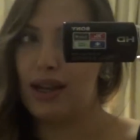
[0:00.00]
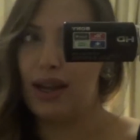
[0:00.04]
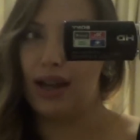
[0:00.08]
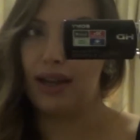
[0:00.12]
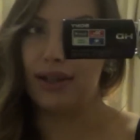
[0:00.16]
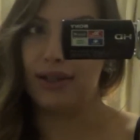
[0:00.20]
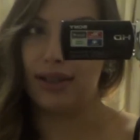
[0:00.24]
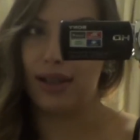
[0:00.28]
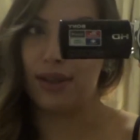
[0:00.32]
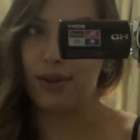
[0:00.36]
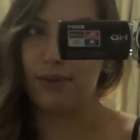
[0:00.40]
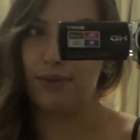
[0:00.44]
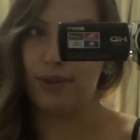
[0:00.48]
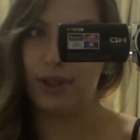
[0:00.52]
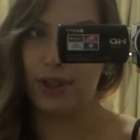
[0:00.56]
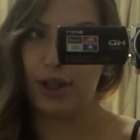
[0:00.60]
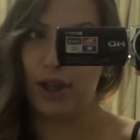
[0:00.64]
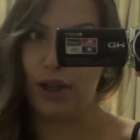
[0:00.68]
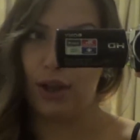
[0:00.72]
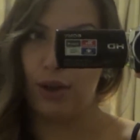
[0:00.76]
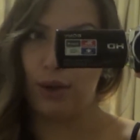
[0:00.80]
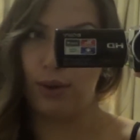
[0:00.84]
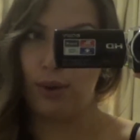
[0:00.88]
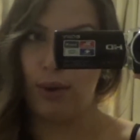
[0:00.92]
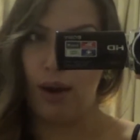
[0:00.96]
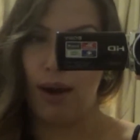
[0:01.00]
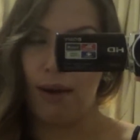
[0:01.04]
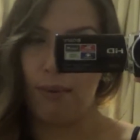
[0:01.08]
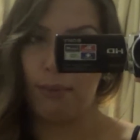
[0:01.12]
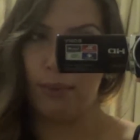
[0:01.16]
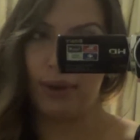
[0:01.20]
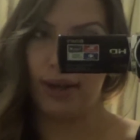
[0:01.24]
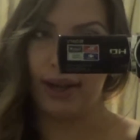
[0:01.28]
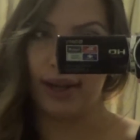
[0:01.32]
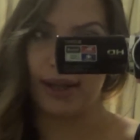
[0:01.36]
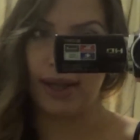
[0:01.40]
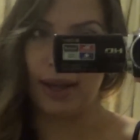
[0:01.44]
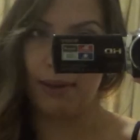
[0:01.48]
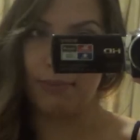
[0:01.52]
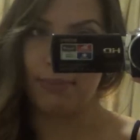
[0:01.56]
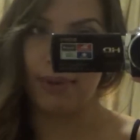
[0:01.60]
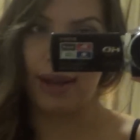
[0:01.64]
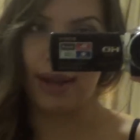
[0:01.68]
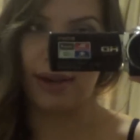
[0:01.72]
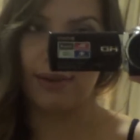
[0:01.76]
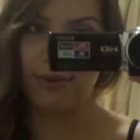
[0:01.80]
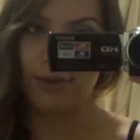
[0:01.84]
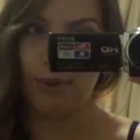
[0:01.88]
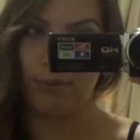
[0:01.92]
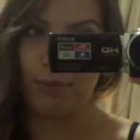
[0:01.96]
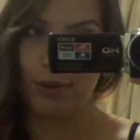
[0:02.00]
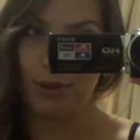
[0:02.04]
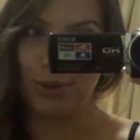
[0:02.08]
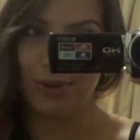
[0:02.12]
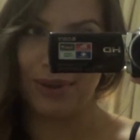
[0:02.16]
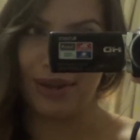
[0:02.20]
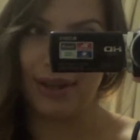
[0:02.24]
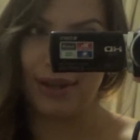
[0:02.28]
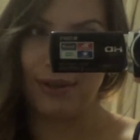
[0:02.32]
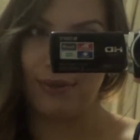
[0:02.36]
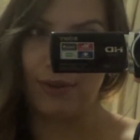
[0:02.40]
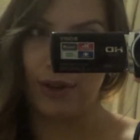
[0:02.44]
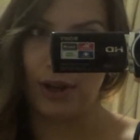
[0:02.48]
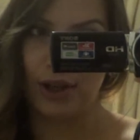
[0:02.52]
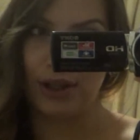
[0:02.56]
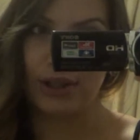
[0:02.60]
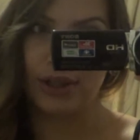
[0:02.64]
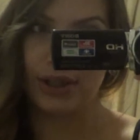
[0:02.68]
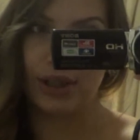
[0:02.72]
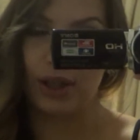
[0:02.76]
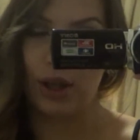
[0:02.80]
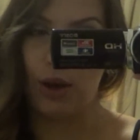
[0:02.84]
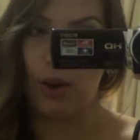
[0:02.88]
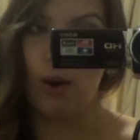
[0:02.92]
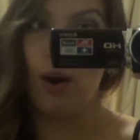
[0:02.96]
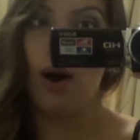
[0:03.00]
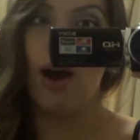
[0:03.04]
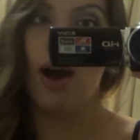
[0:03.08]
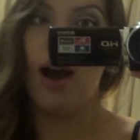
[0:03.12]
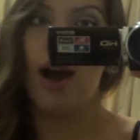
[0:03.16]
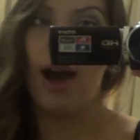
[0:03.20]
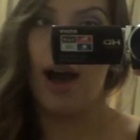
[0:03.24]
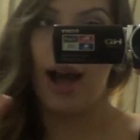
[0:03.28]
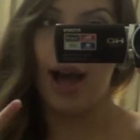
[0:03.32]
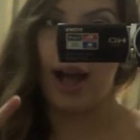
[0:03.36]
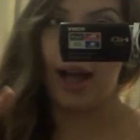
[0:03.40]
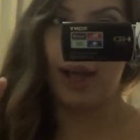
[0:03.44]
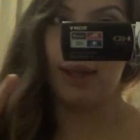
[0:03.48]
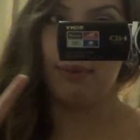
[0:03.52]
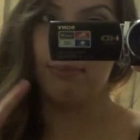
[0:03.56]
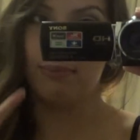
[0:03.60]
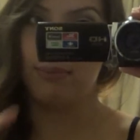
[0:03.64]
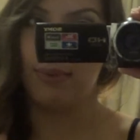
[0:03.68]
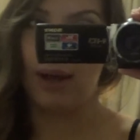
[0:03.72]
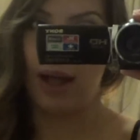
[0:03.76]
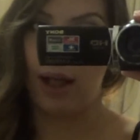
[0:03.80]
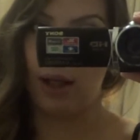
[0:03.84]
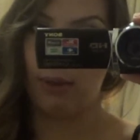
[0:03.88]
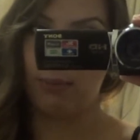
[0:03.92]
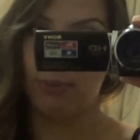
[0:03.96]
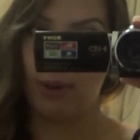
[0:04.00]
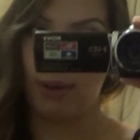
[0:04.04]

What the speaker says: another video when I come back from the 21st, so I'll